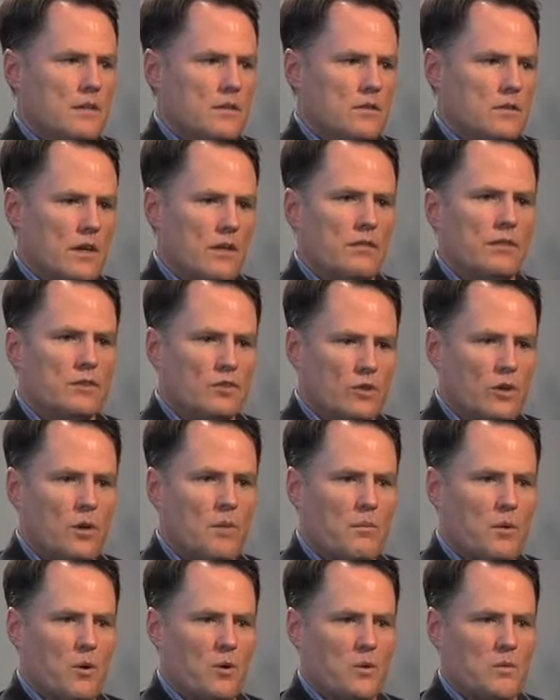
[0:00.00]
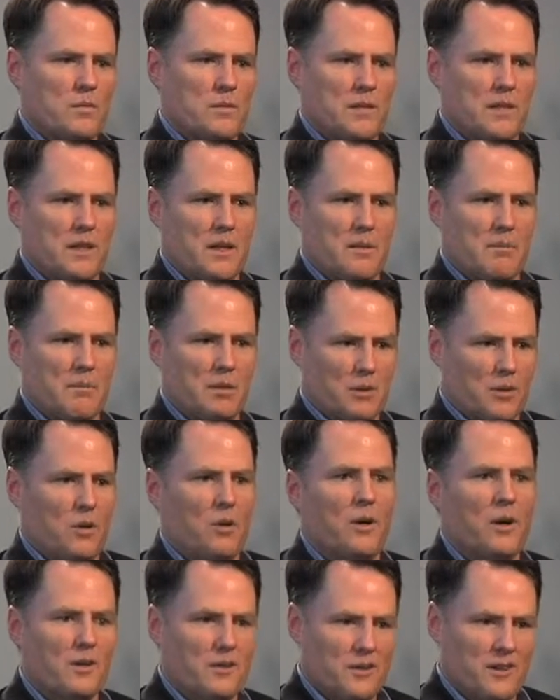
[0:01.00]
self-install modems to come
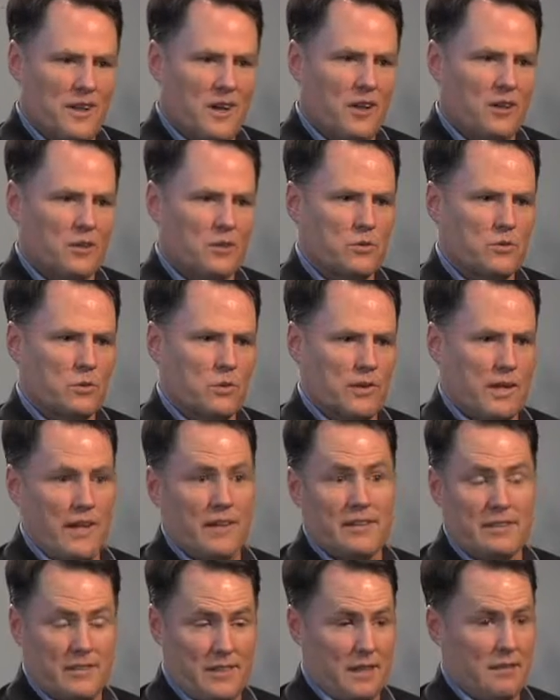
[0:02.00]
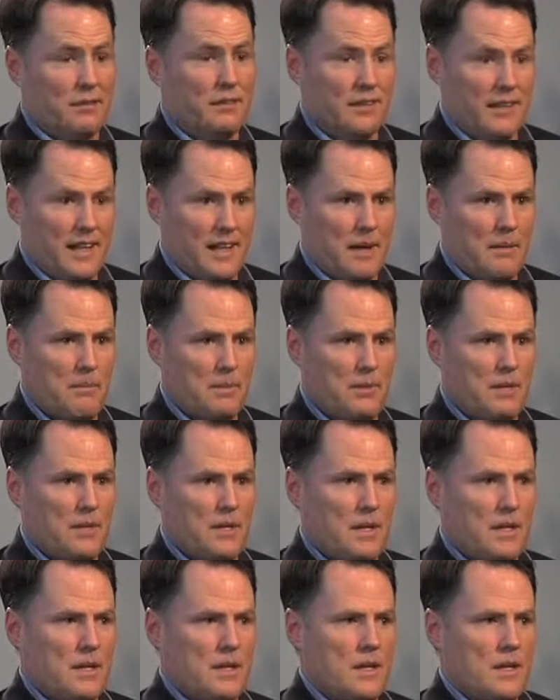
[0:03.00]
below $100. Well, that has definitely happened.
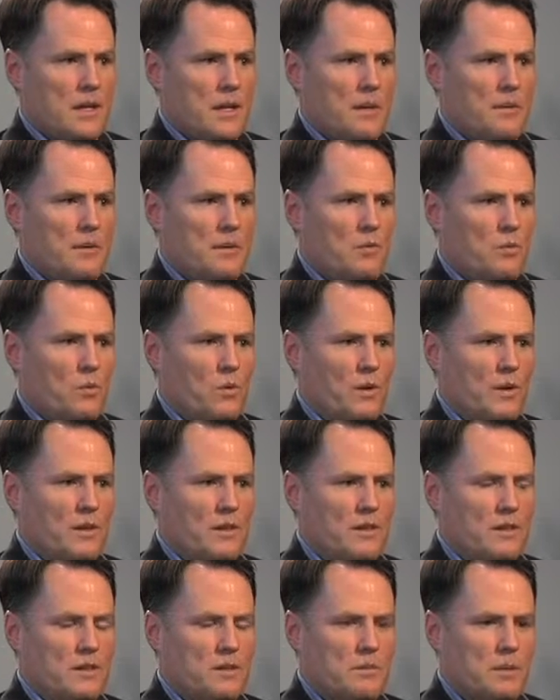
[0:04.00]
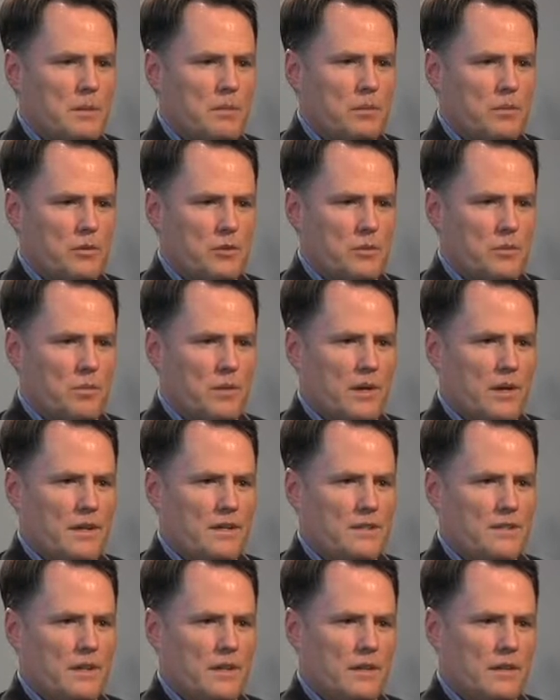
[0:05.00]
I mean, one of the things people are
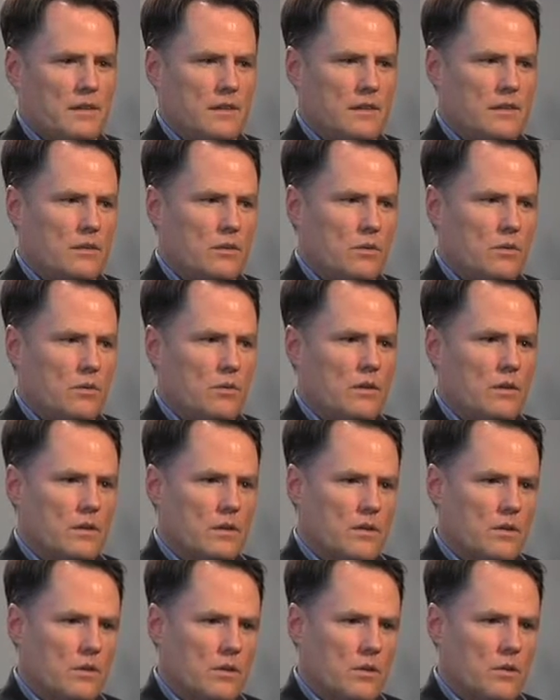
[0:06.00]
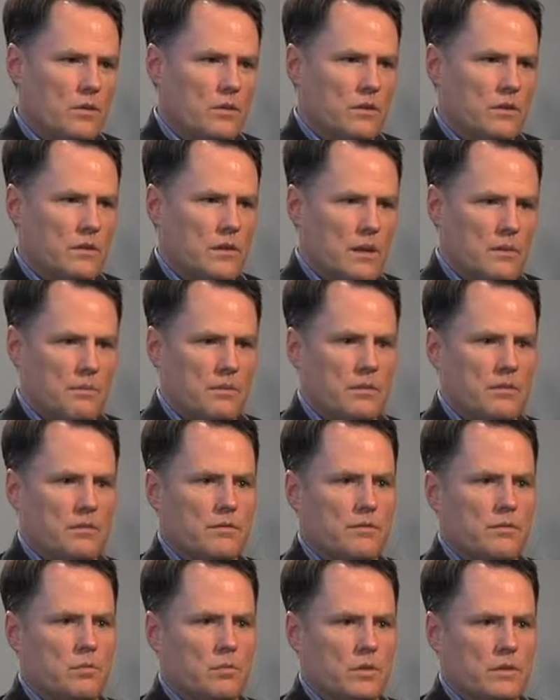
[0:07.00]
surprised at that don't know the depth of
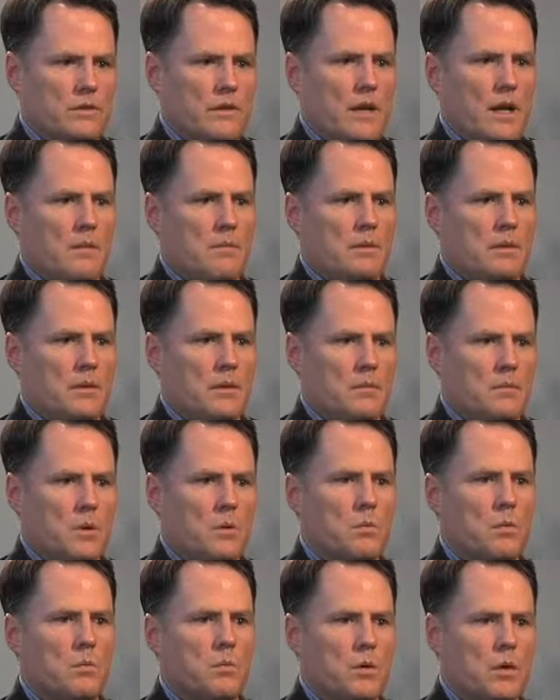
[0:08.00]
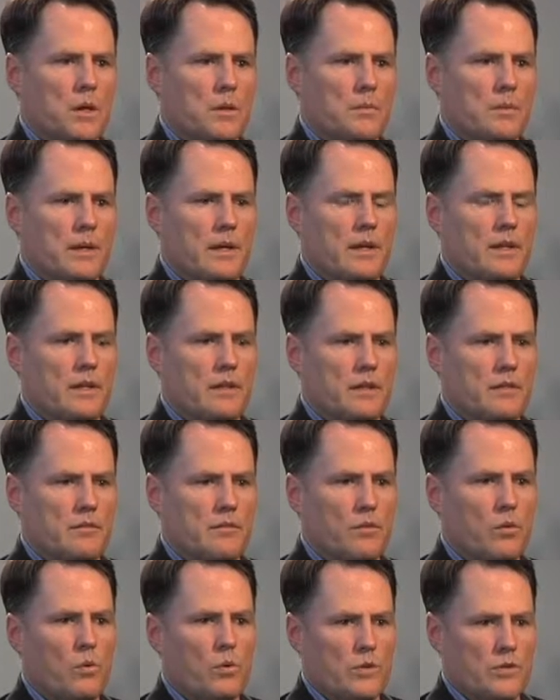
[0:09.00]
what's happening in mobile broadband and
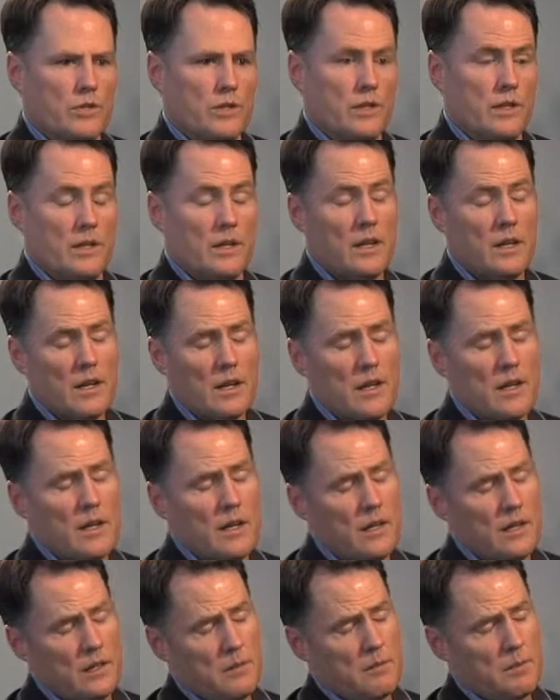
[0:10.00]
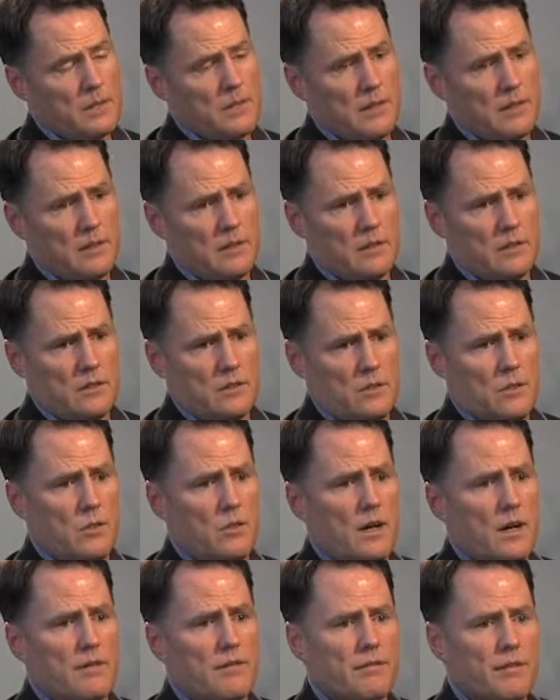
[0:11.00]
4G, and in particular
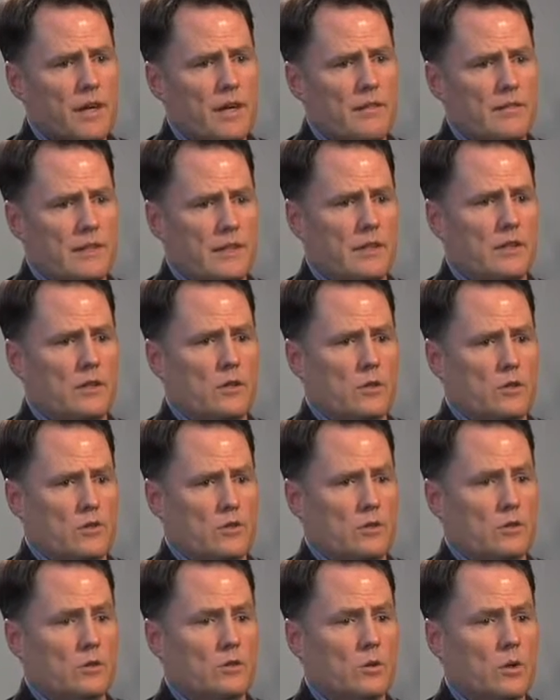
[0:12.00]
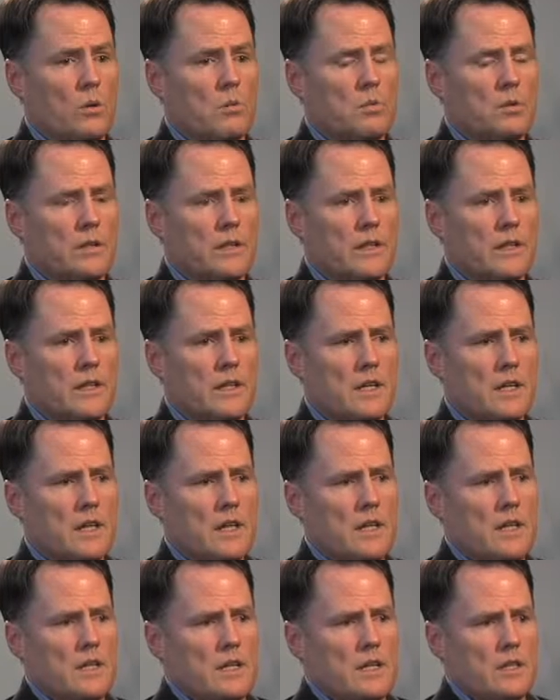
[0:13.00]
2.5 gigahertz globally,
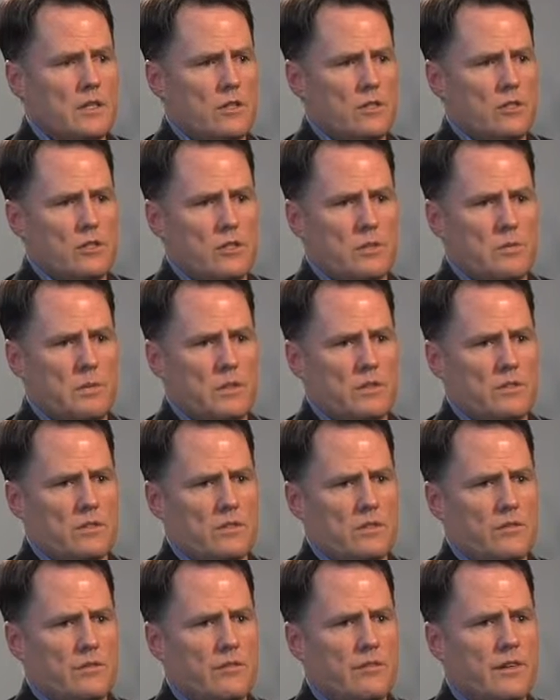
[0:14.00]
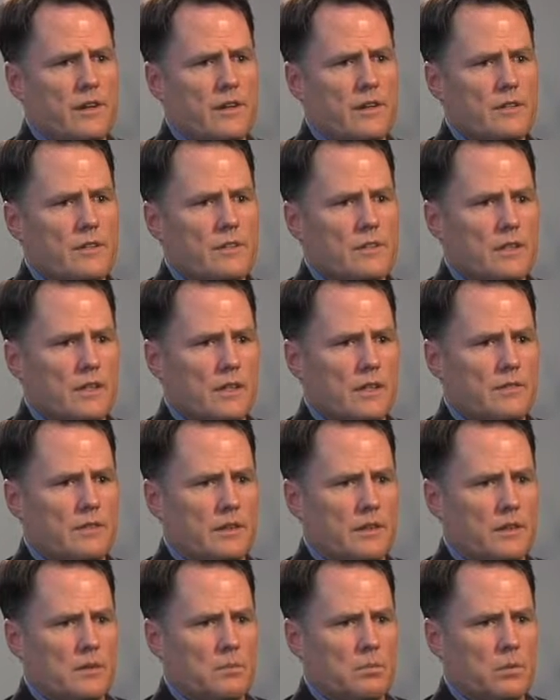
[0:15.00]
is there's been some very
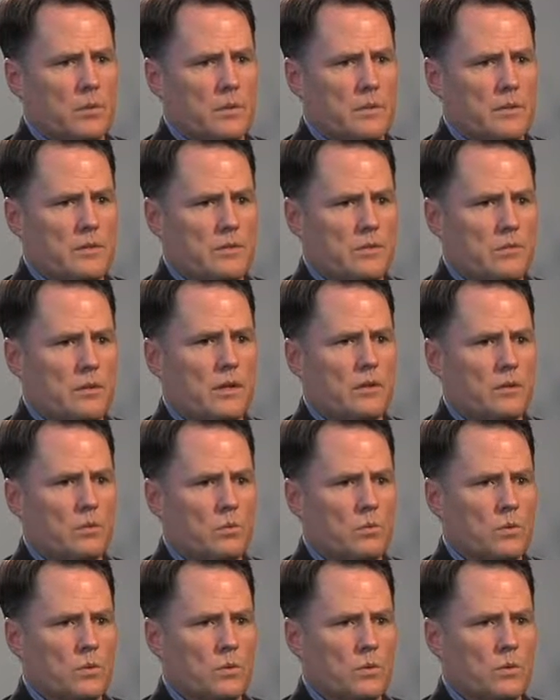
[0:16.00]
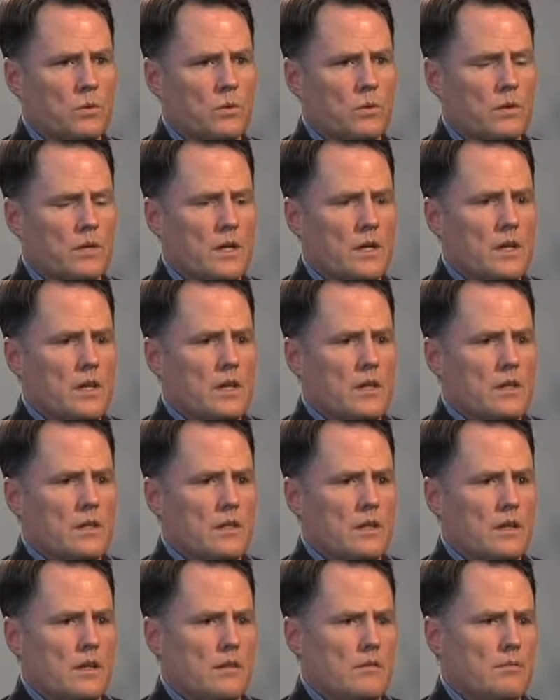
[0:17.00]
significant deployments around the world
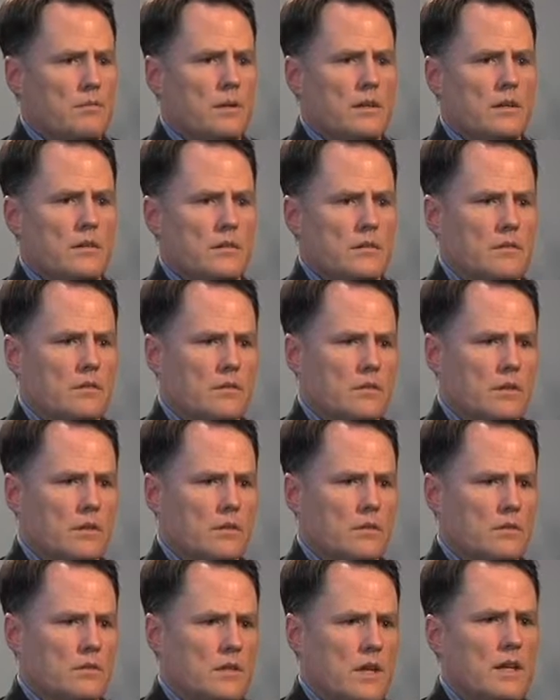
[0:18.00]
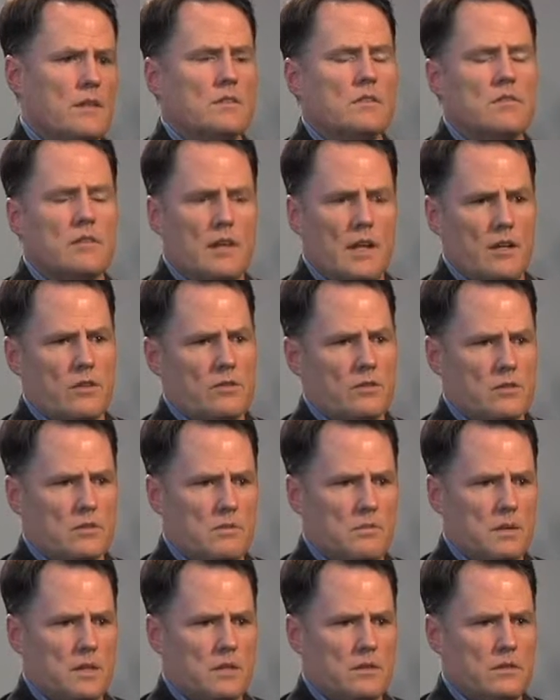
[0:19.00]
that have been, you know, tens of thousands
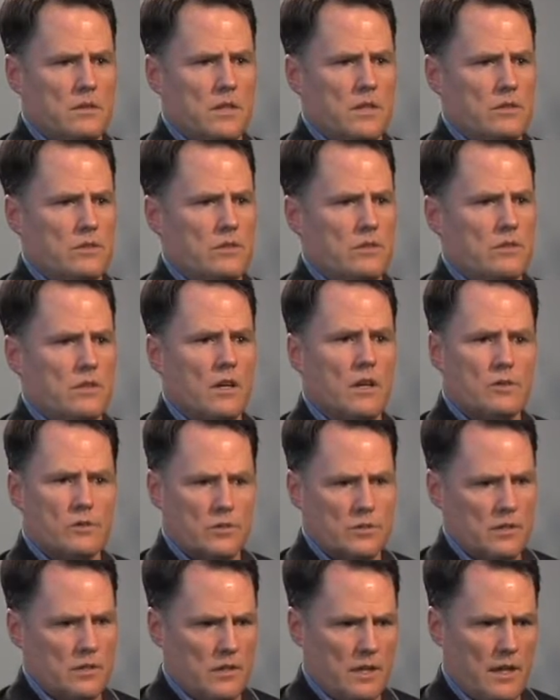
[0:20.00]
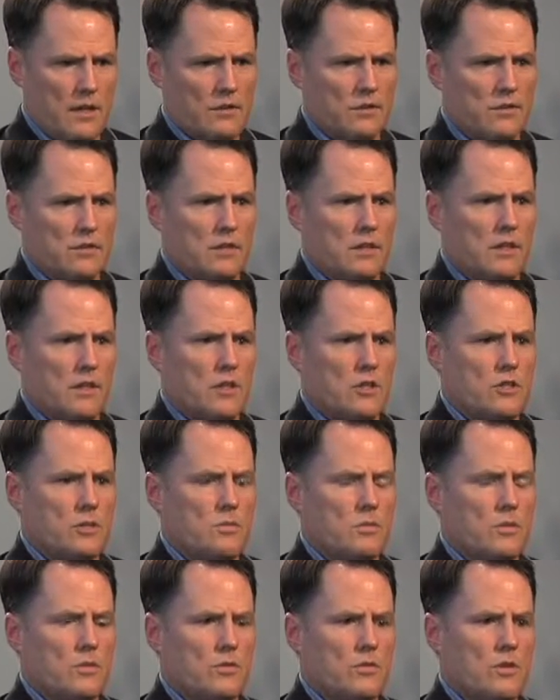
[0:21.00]
of base stations, hundreds of thousands of
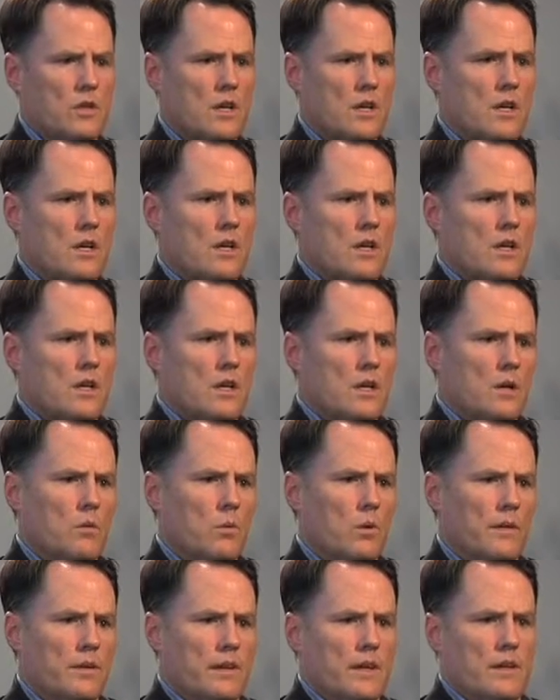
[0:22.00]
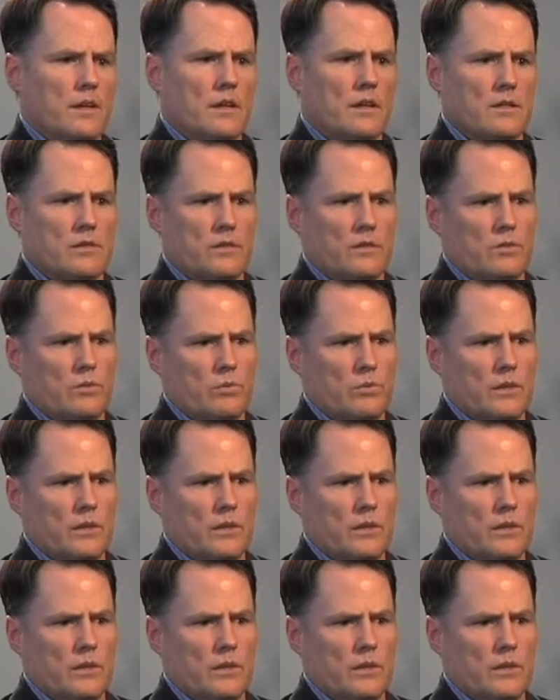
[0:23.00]
customers, and what that does is